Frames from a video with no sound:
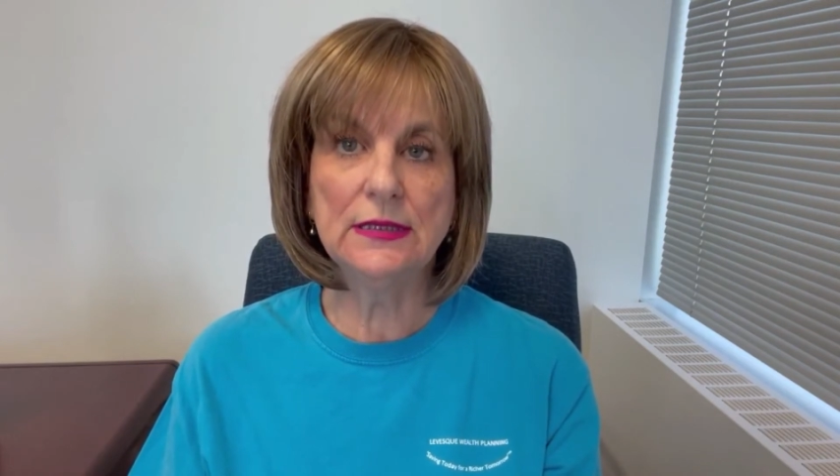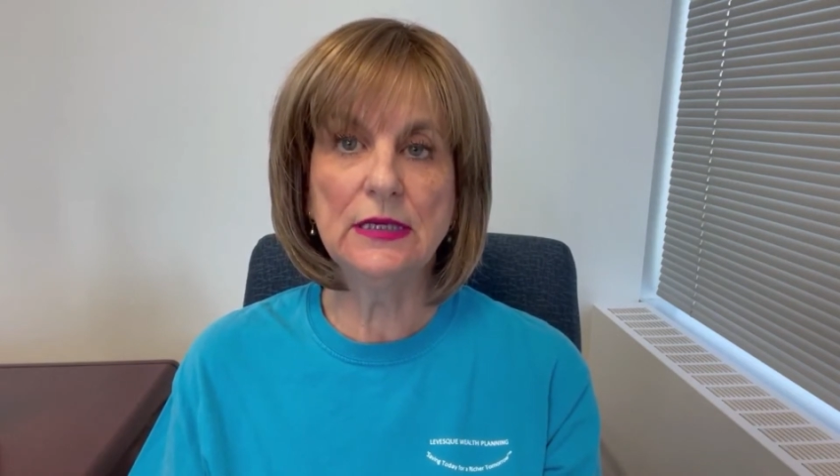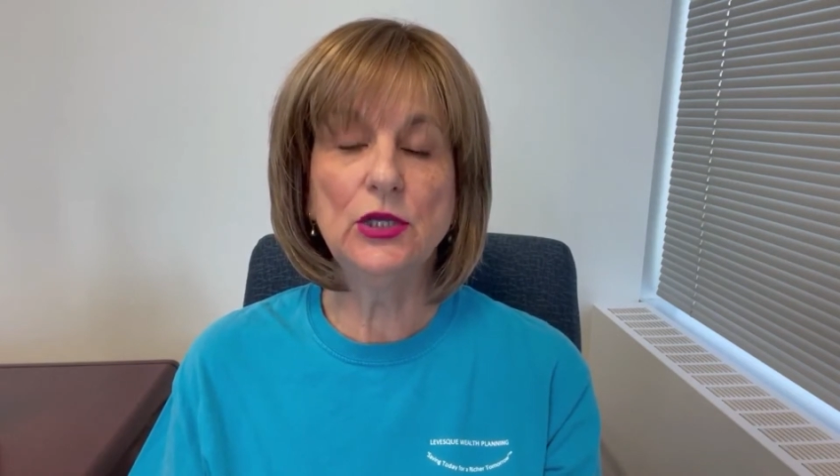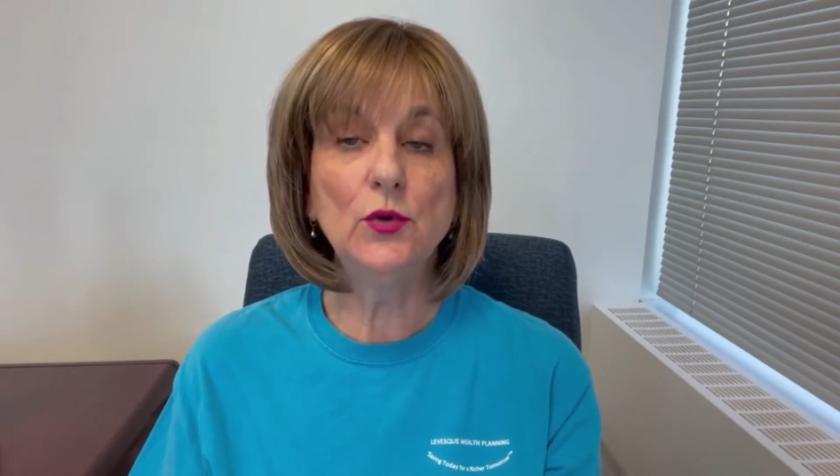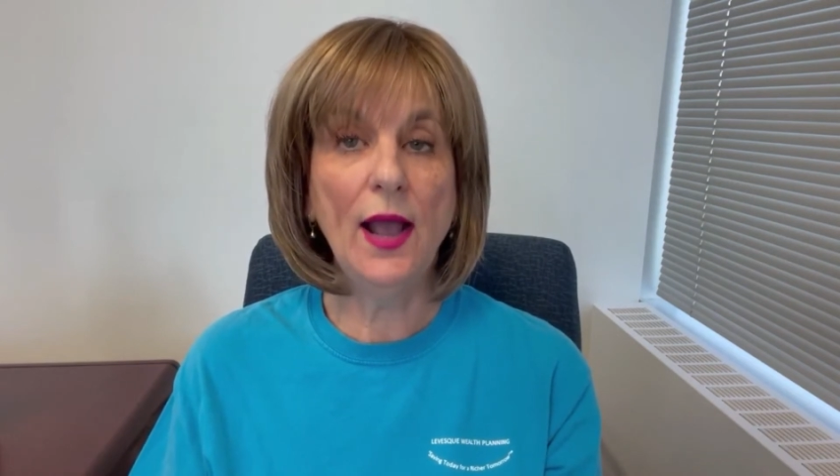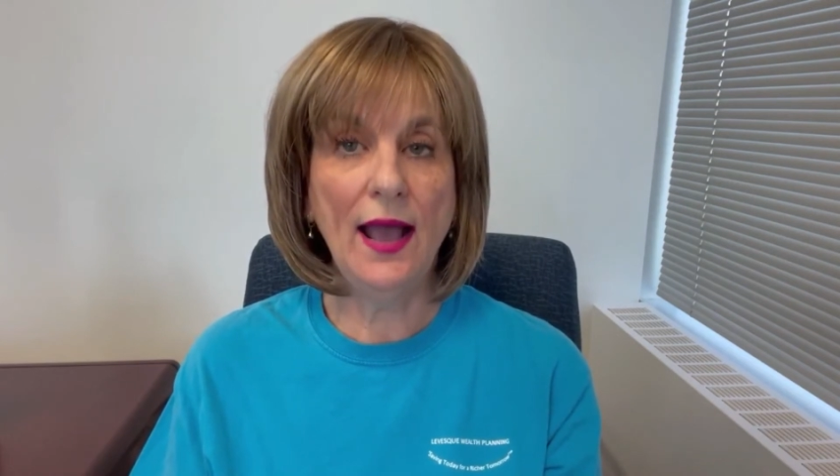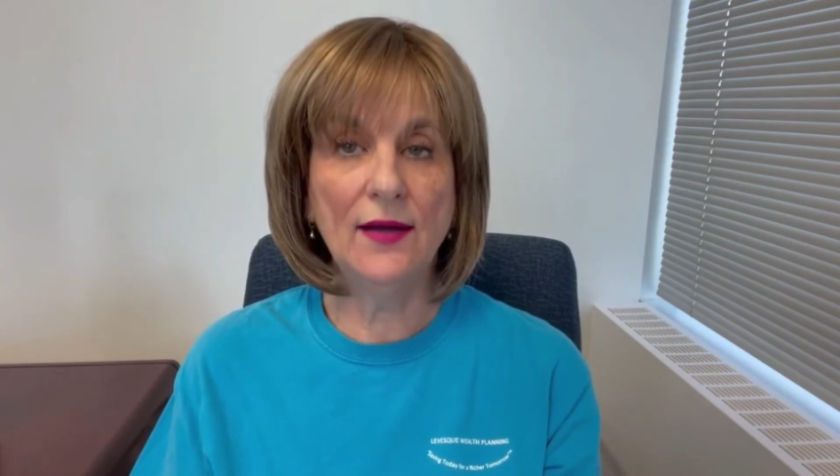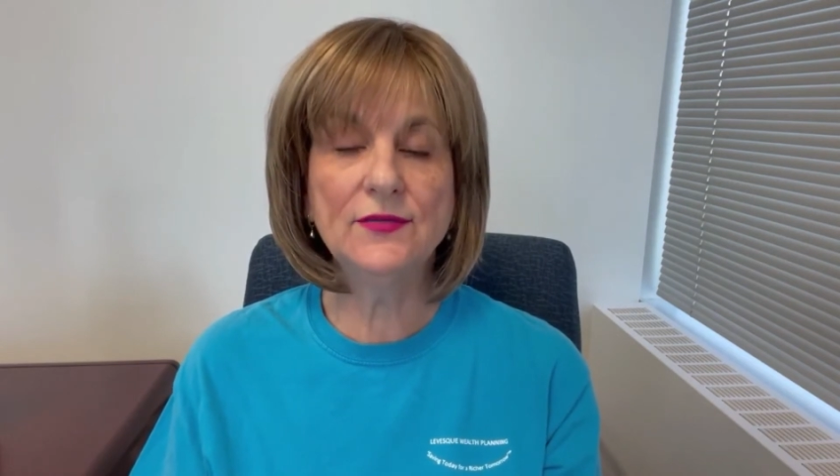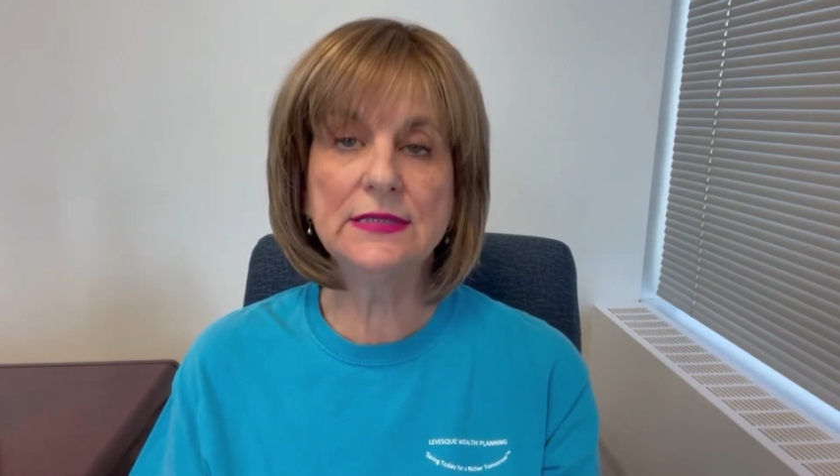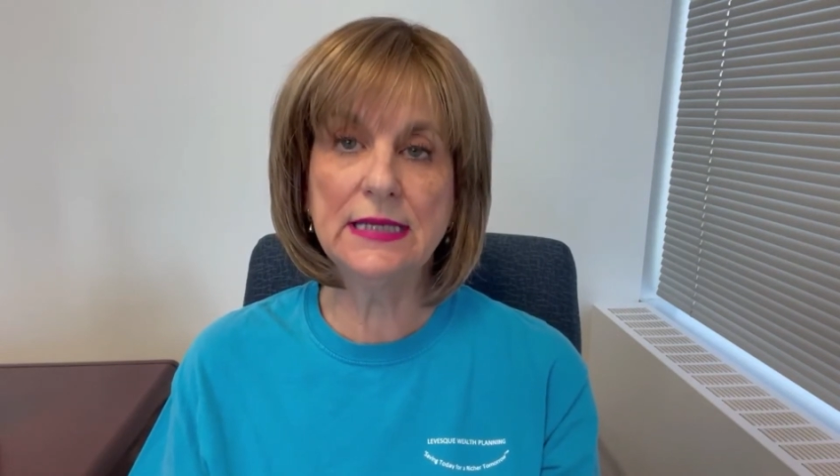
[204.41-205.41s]
you
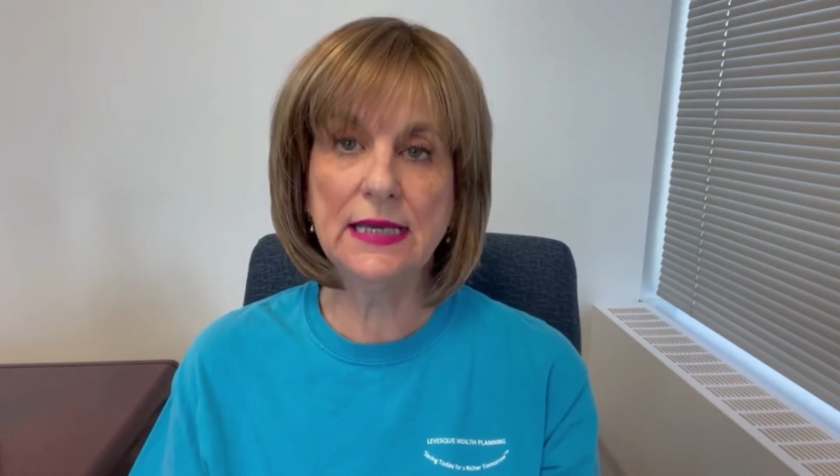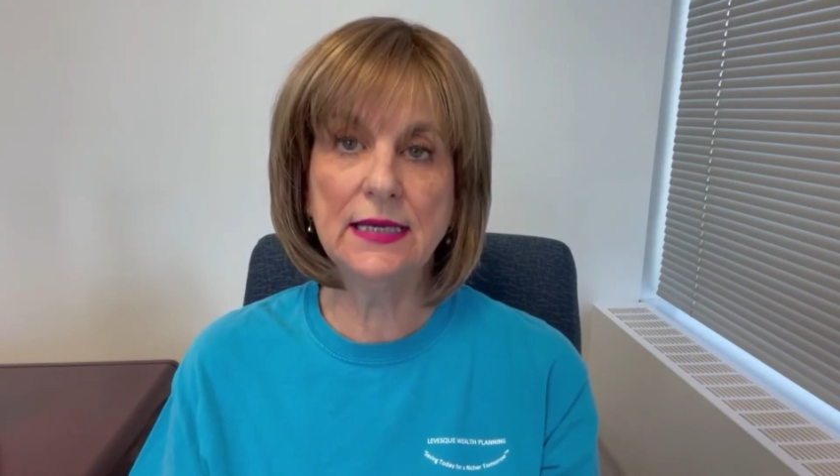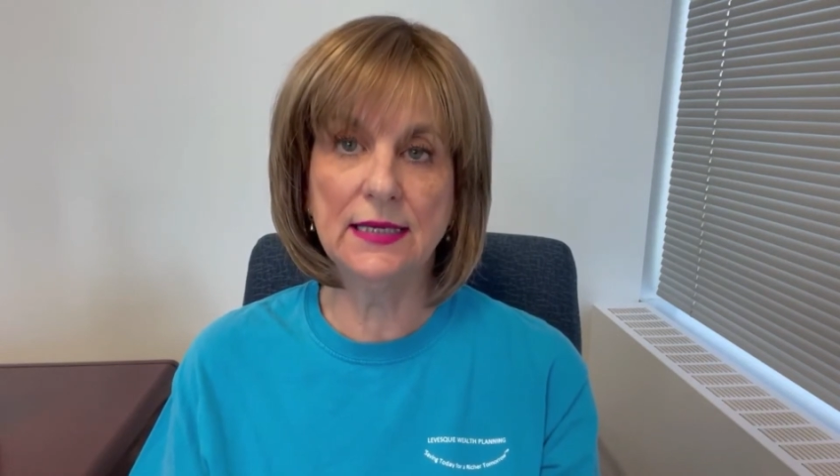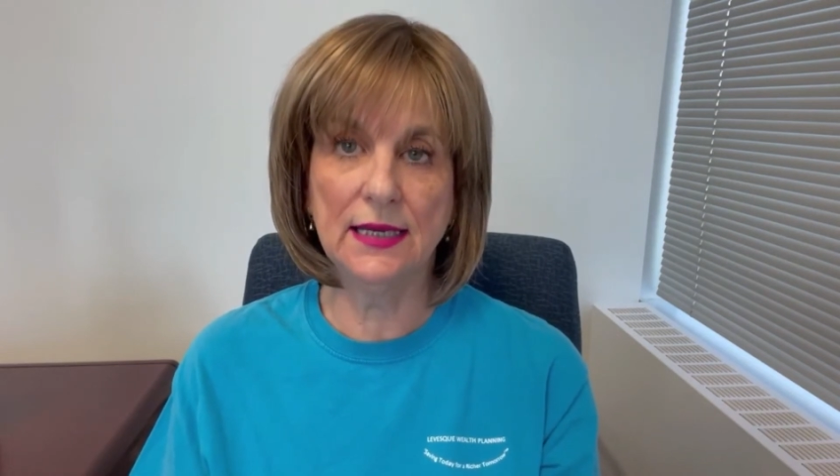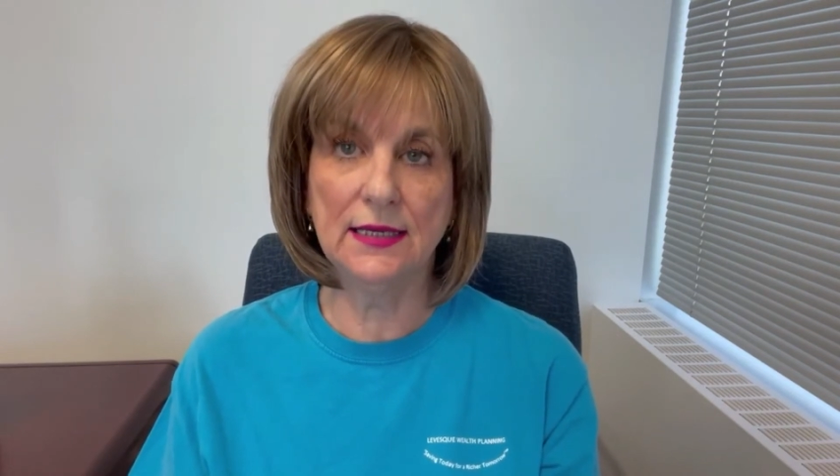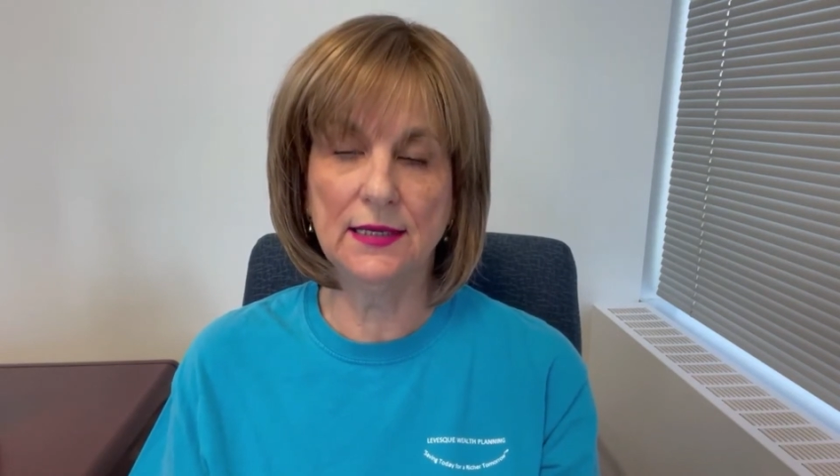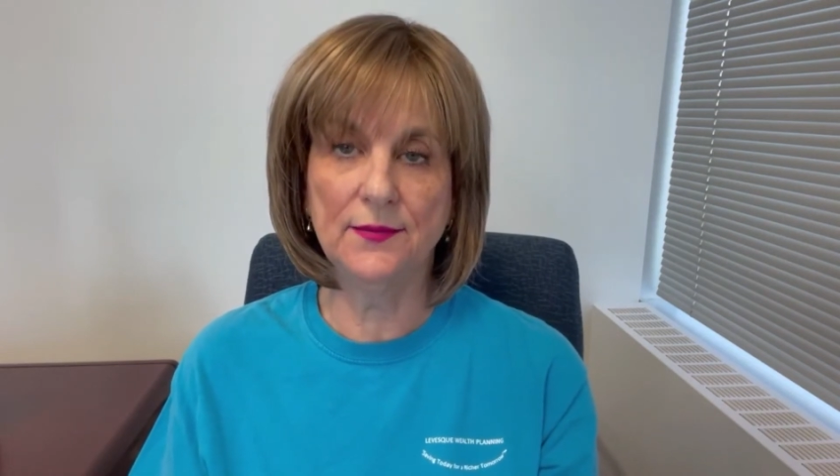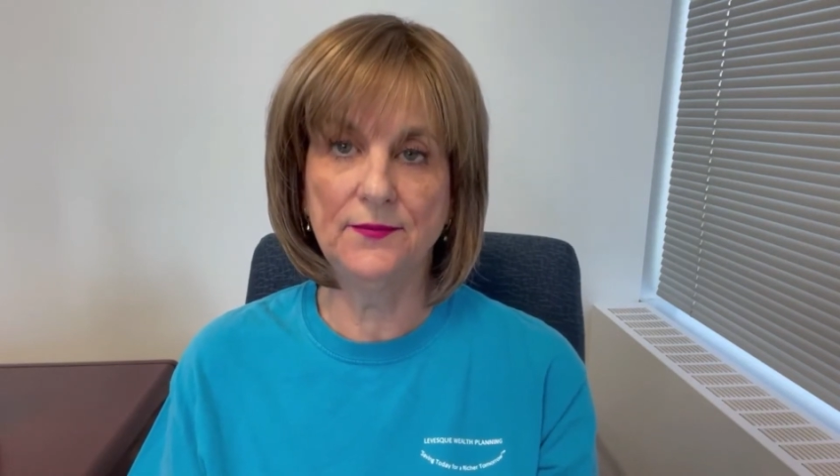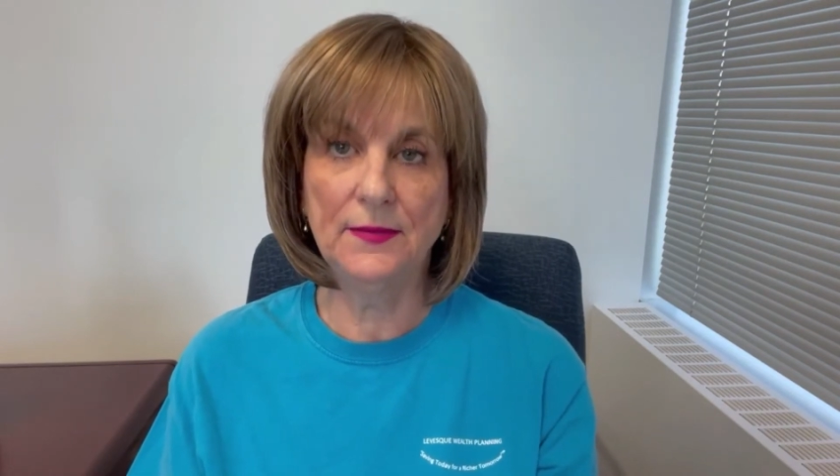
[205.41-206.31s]
have to take an income,